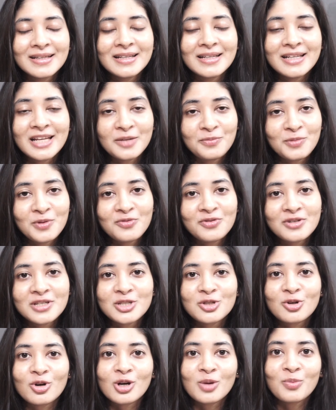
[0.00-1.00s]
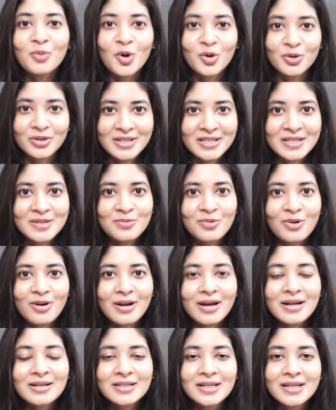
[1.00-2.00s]
let me first talk about this
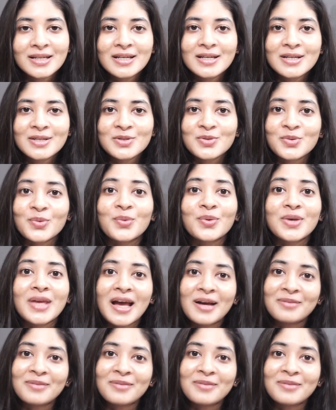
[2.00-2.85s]
product so yeah